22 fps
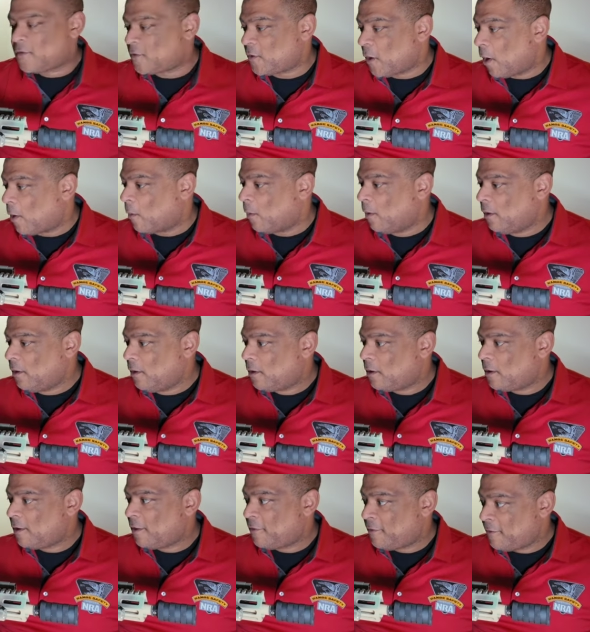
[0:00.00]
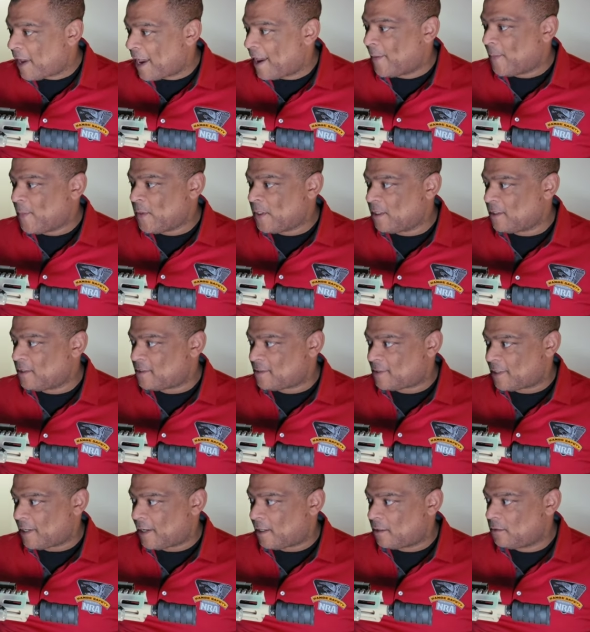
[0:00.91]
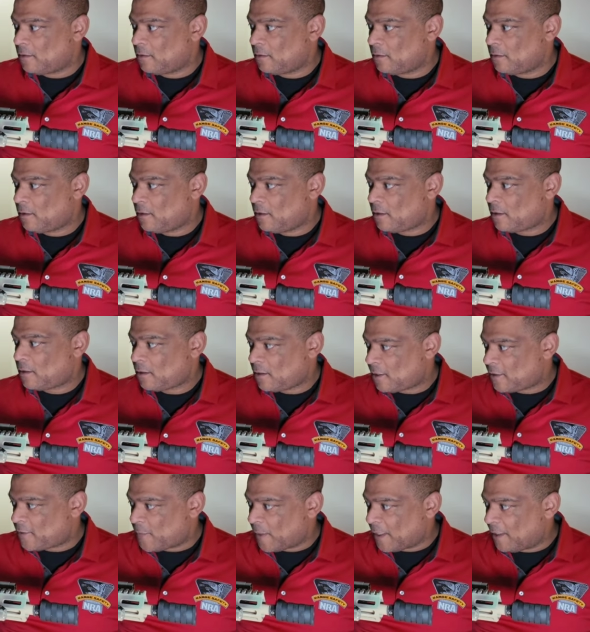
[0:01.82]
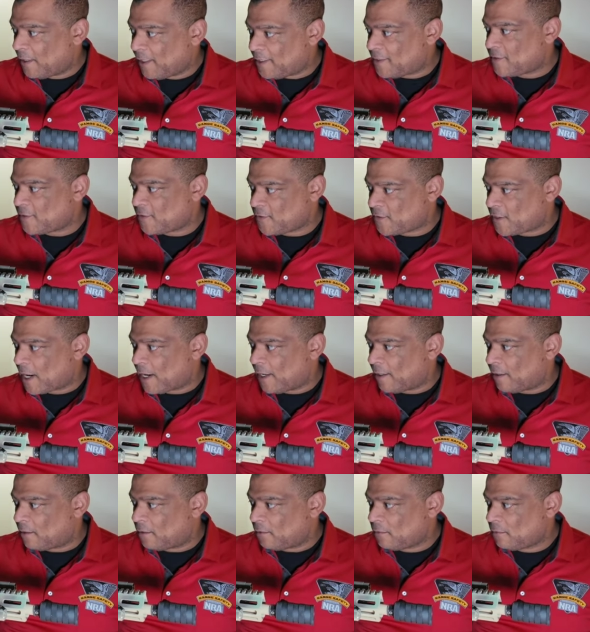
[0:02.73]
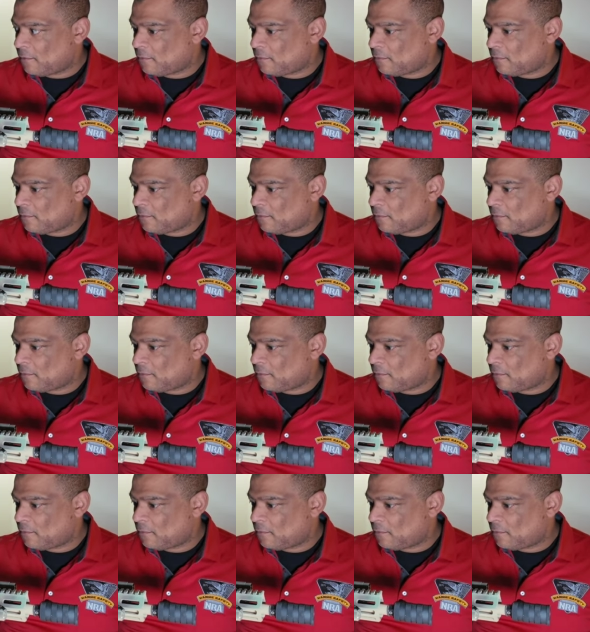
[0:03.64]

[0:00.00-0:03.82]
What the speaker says: So that being said, it's been laser sighted.